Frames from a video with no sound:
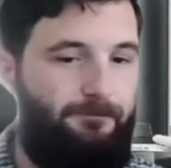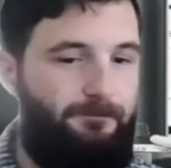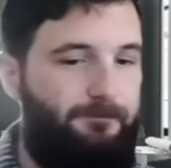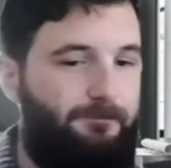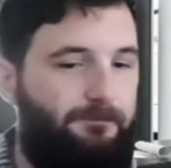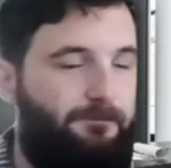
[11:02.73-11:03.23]

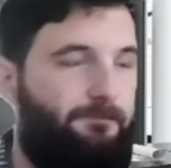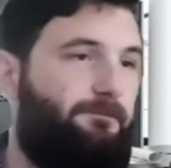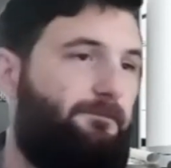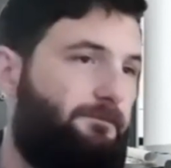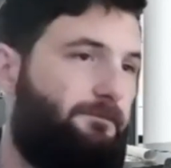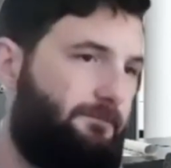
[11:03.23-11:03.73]

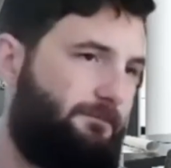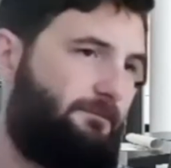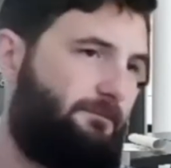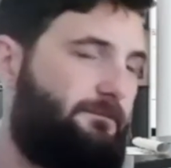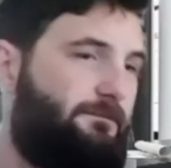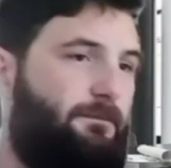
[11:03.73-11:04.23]

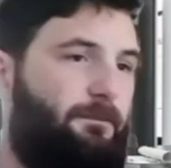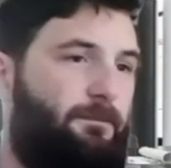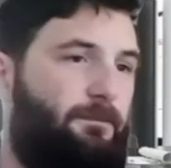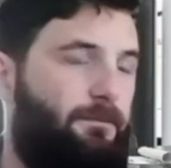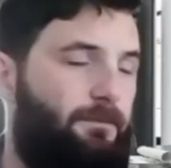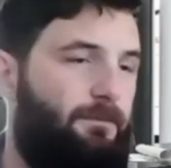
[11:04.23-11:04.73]

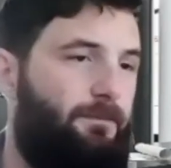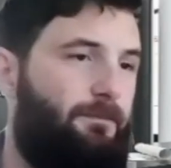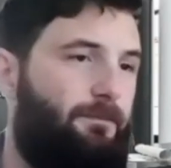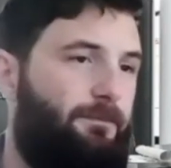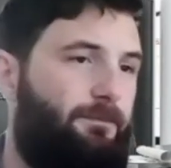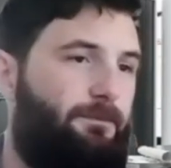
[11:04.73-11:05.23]

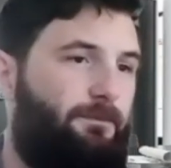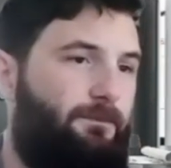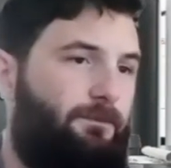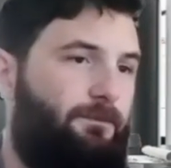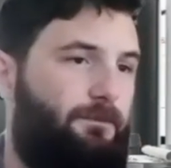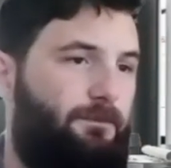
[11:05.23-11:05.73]

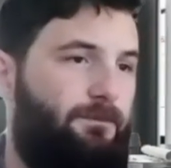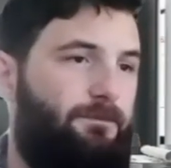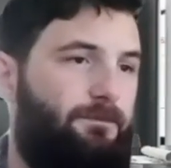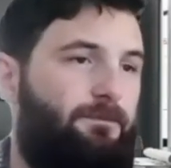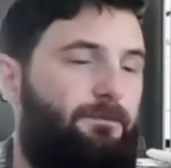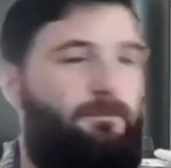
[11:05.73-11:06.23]

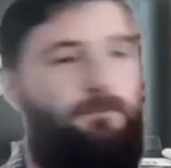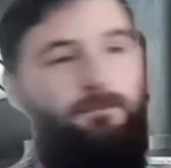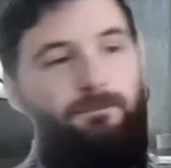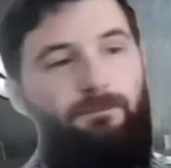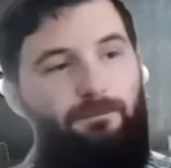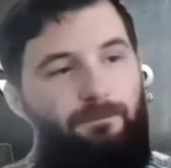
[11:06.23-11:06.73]

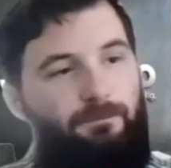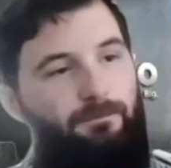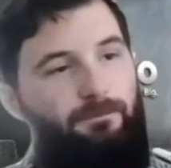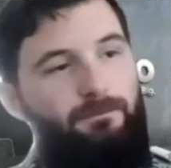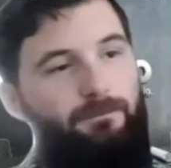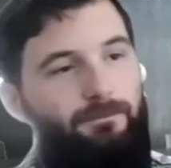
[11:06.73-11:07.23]

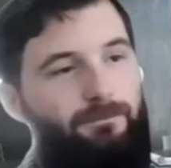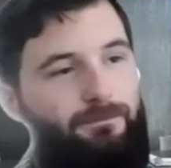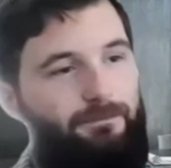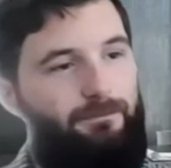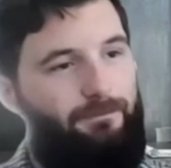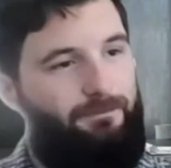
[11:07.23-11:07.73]

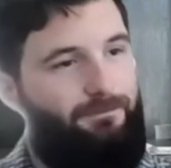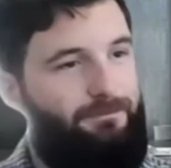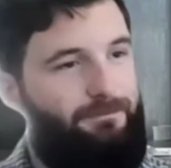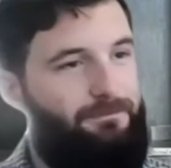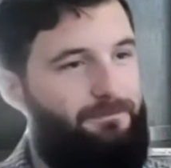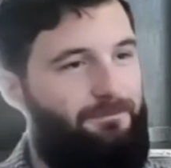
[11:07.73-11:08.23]

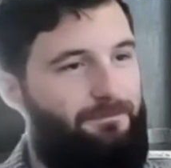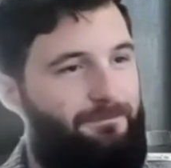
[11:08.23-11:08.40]
No words are spoken by the person on screen.